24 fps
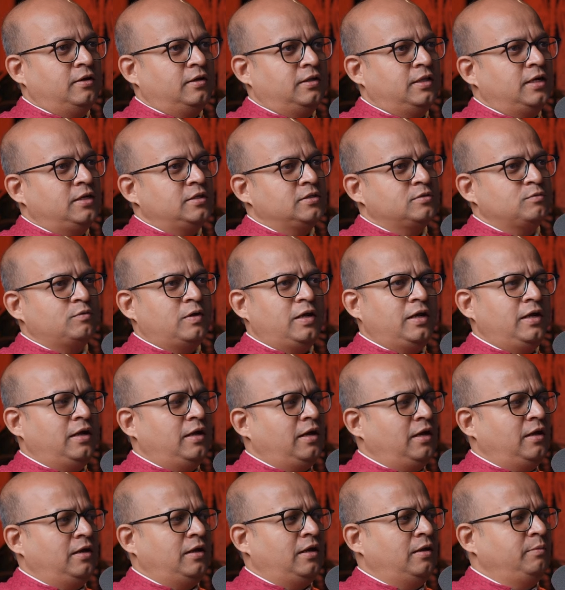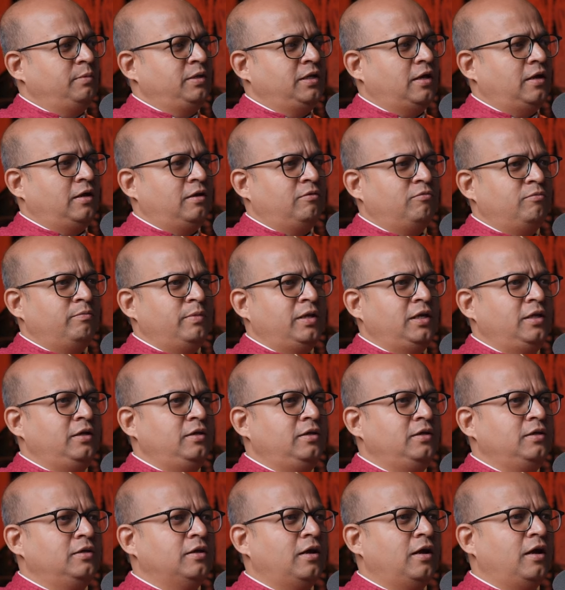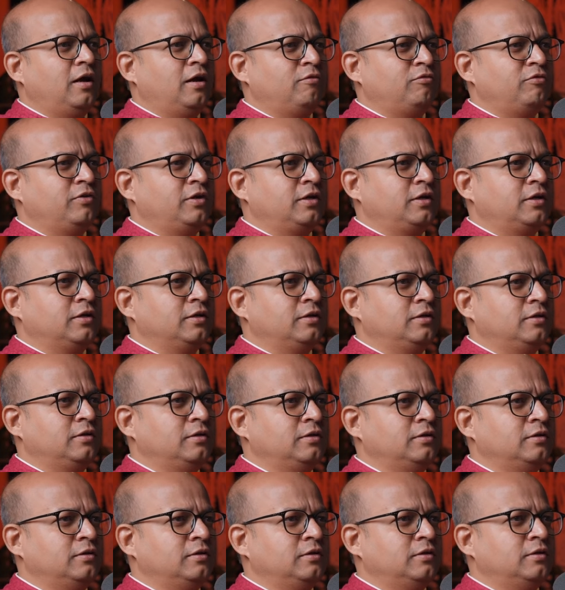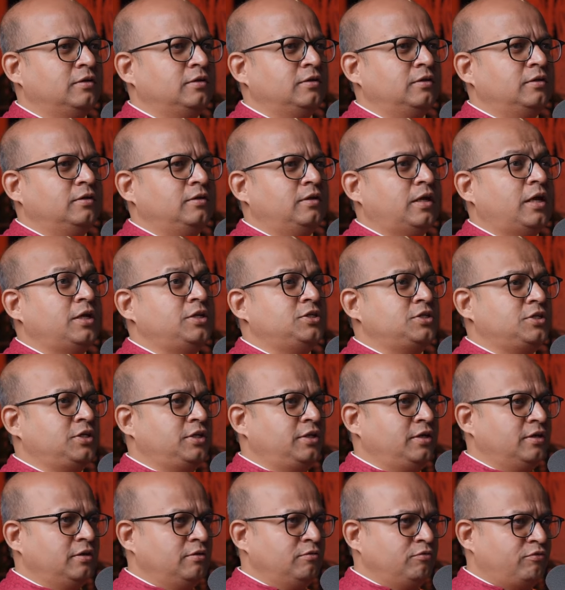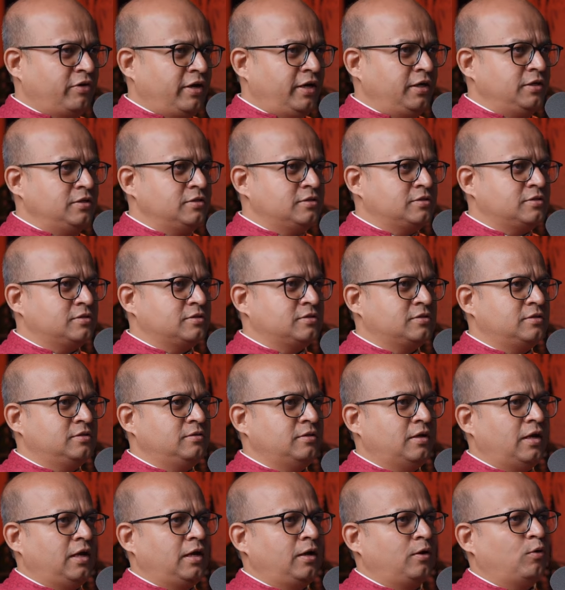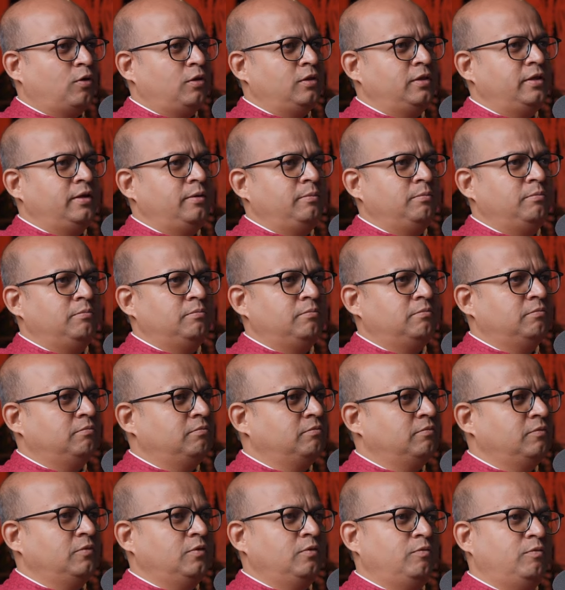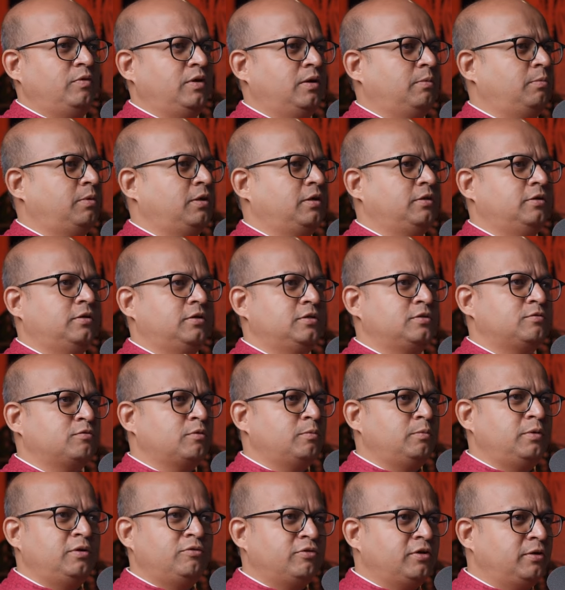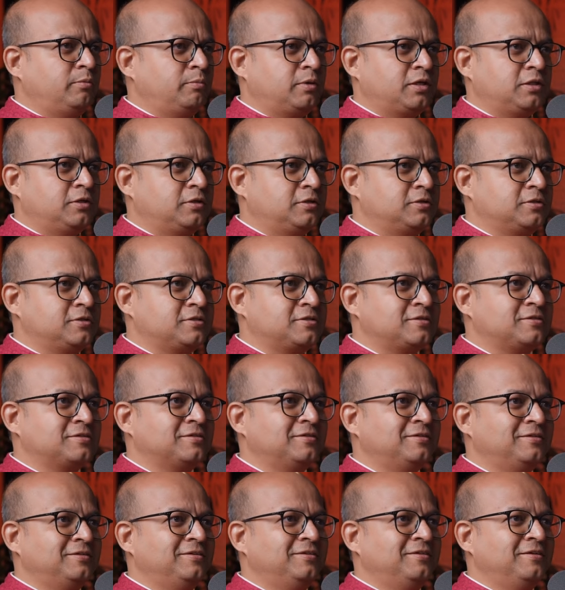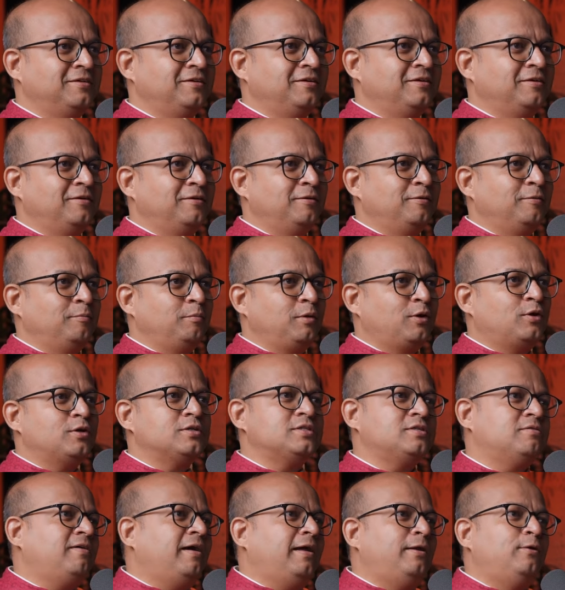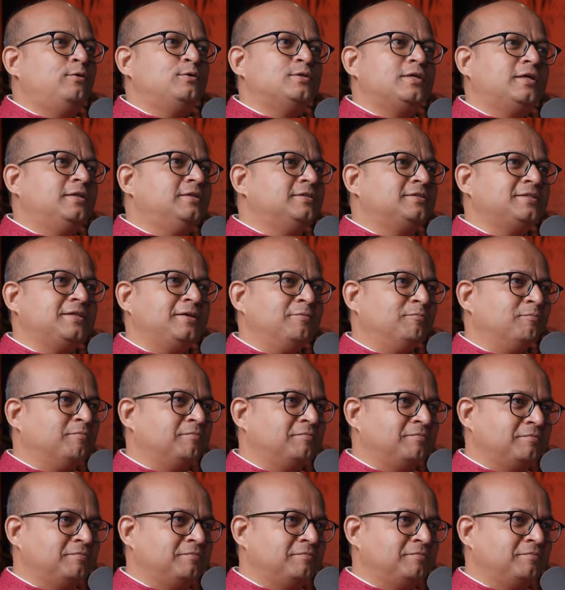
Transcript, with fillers: uh, that is why I, I mean i have many african nigerian friends i call them we are brothers from different mothers mm-hmm because the values are the same.